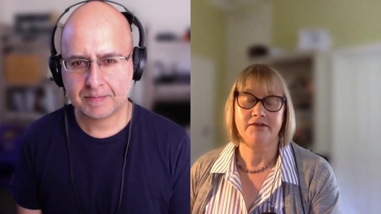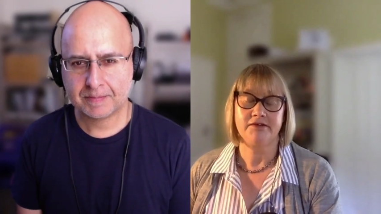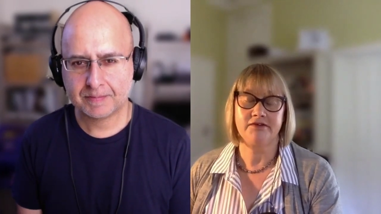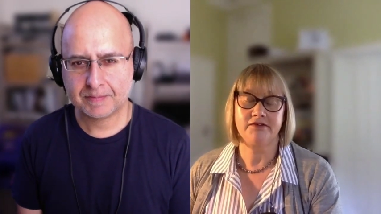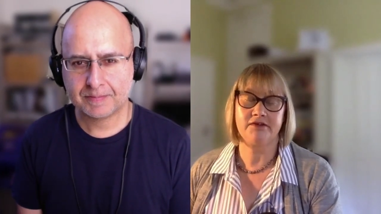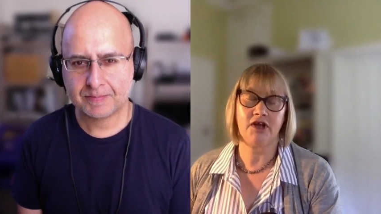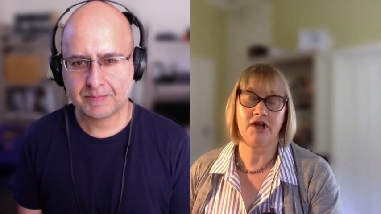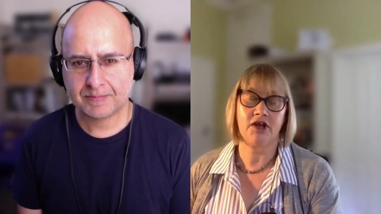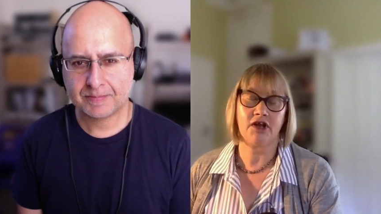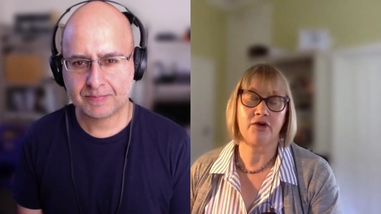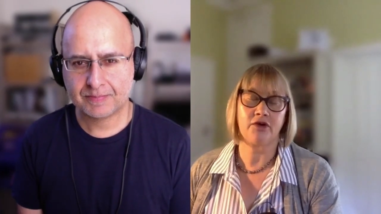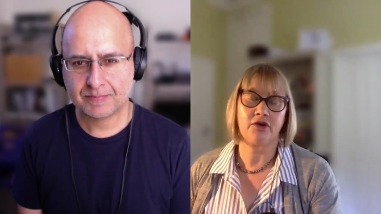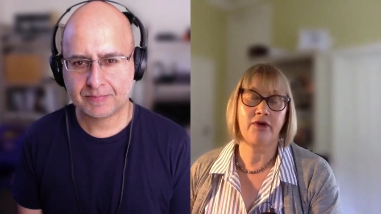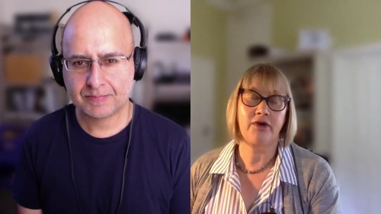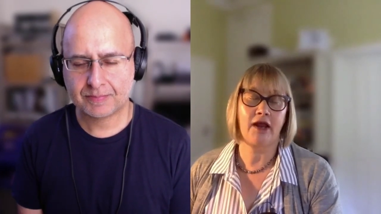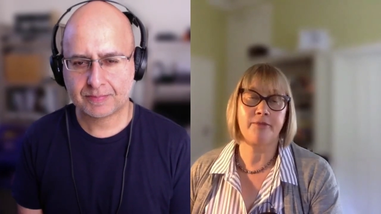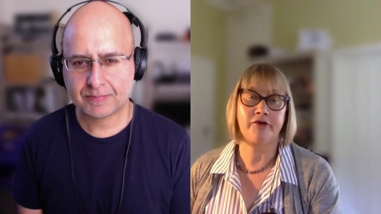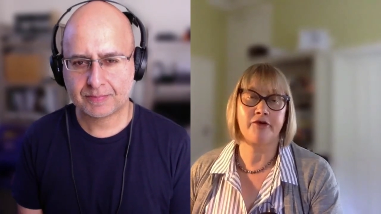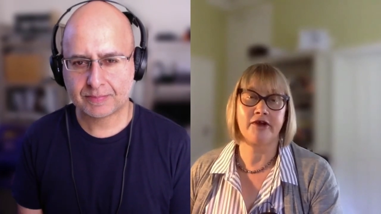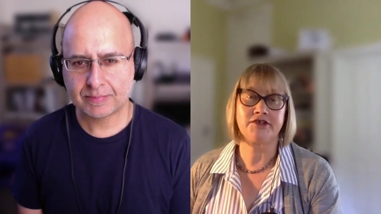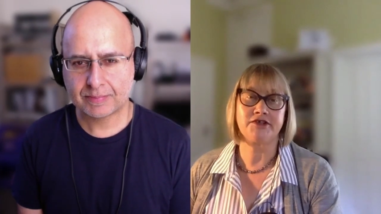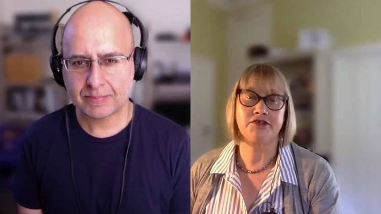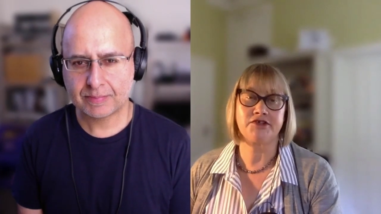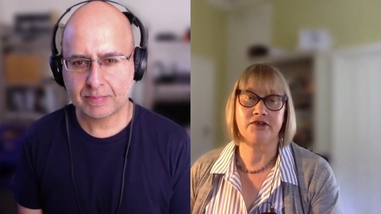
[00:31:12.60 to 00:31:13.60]
Speaker 1: you know,
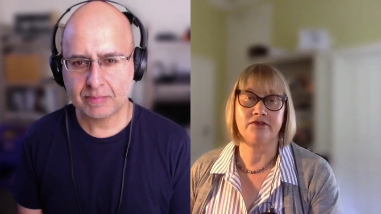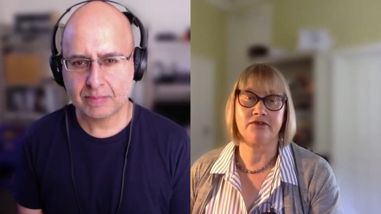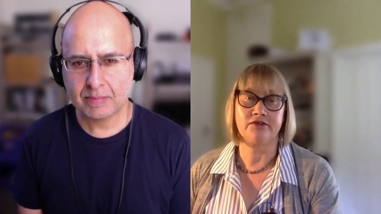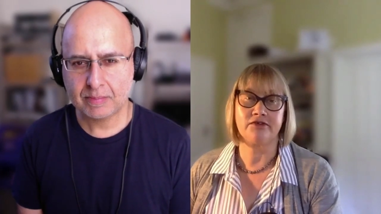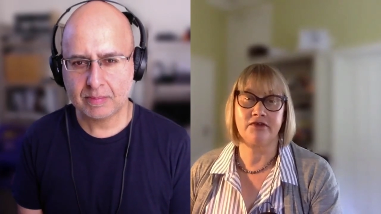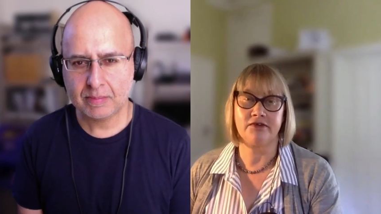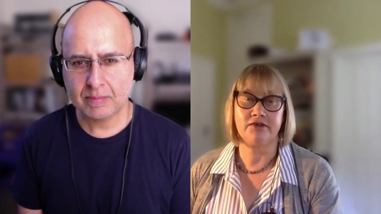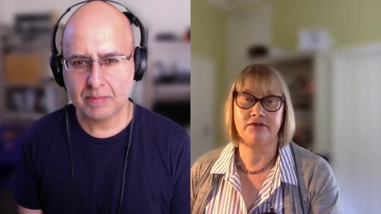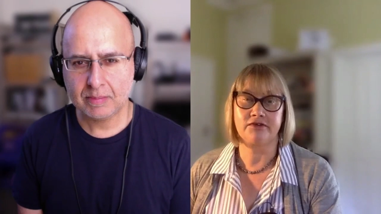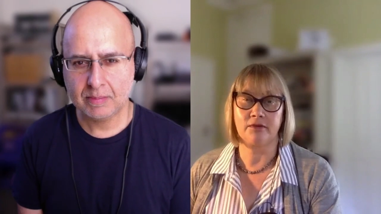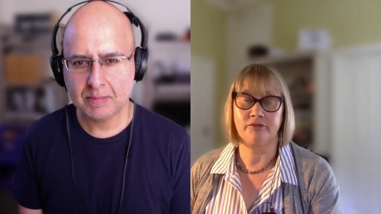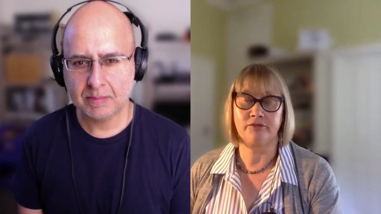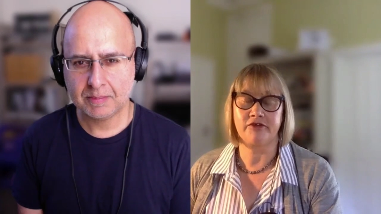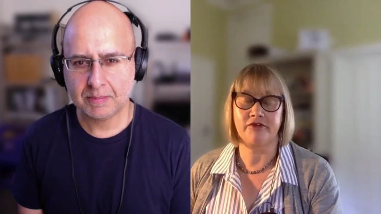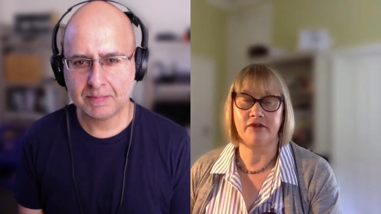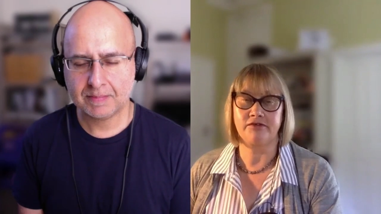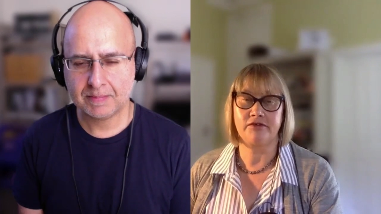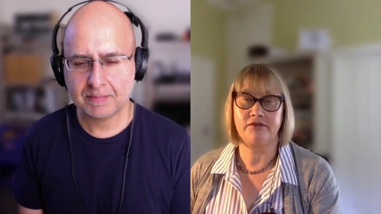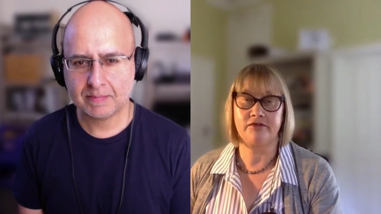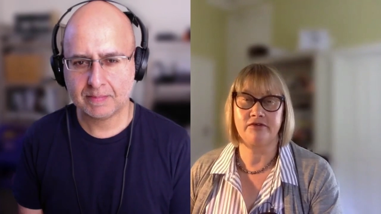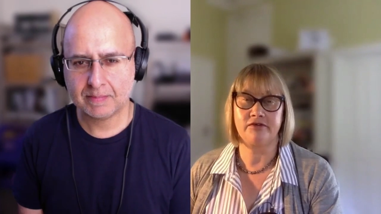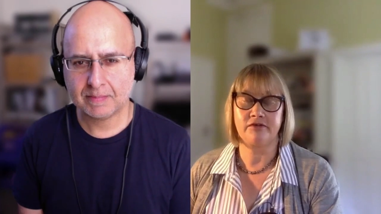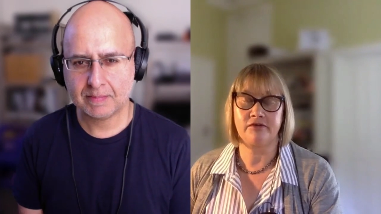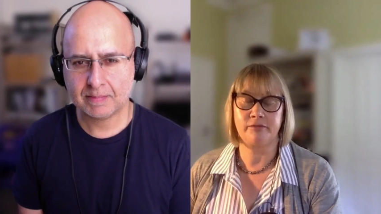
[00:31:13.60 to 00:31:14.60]
collaboration in some
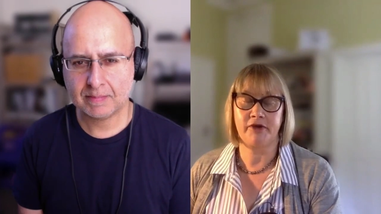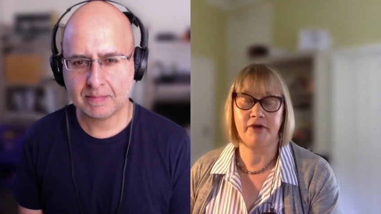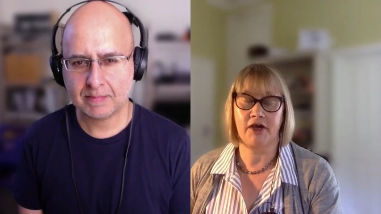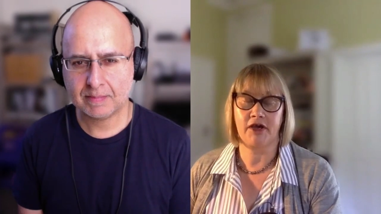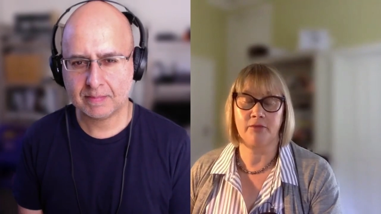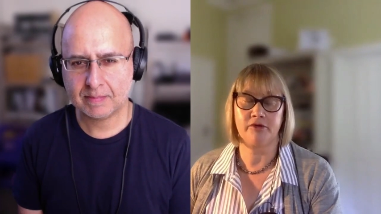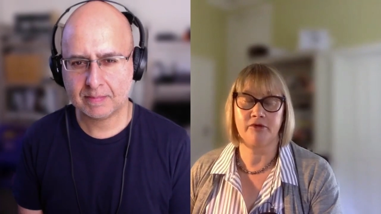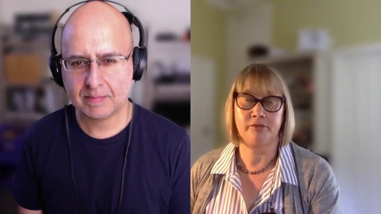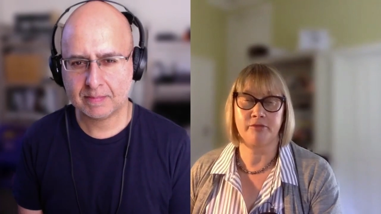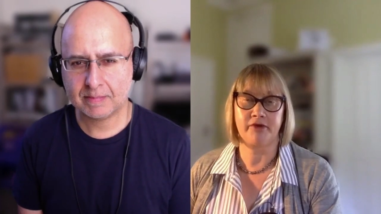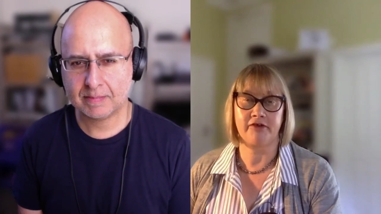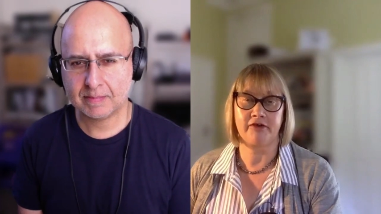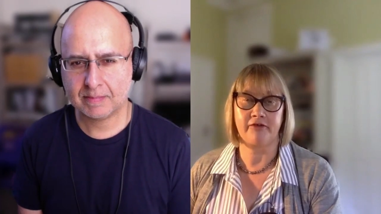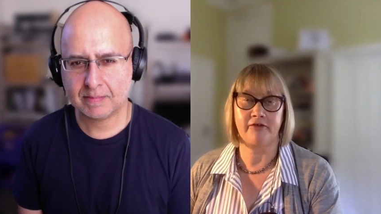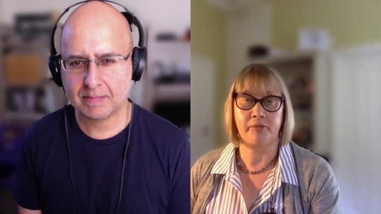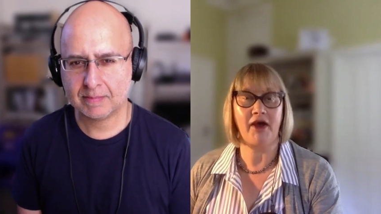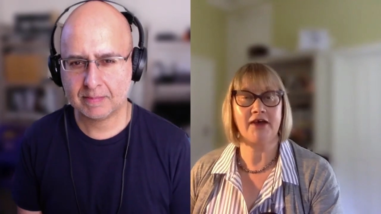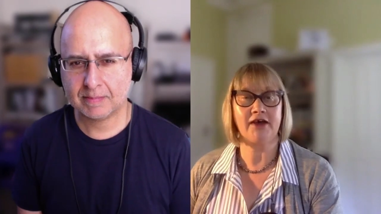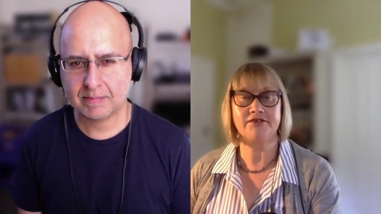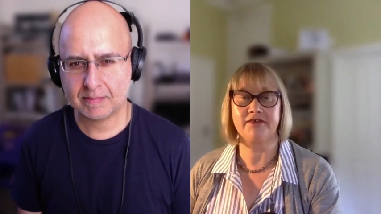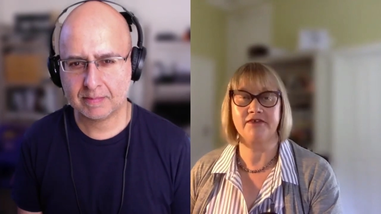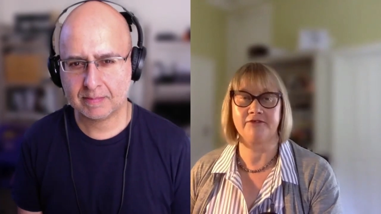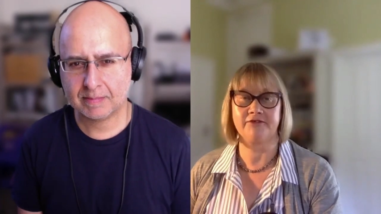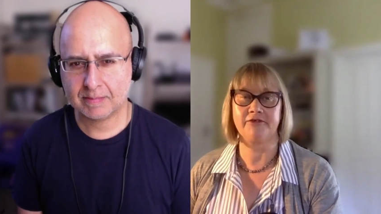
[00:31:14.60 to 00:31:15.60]
senses has become a bit of a
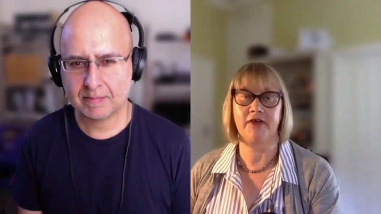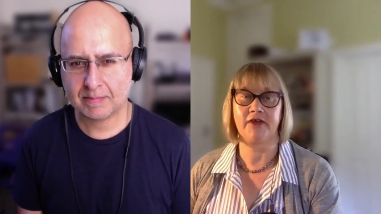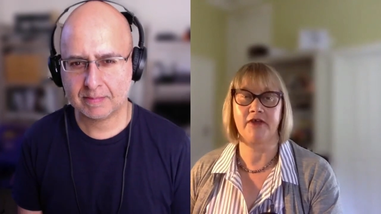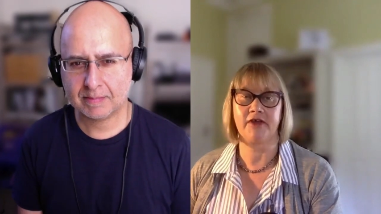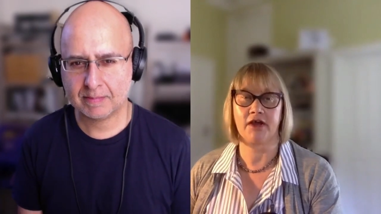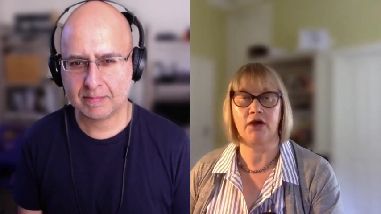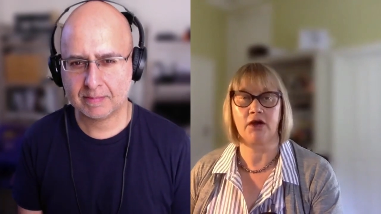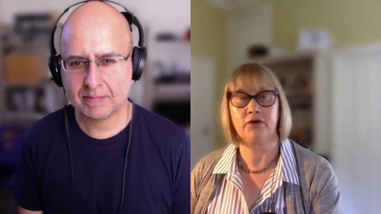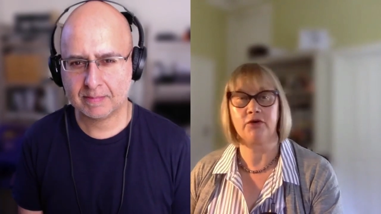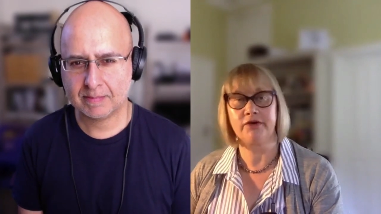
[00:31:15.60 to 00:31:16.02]
passive thing.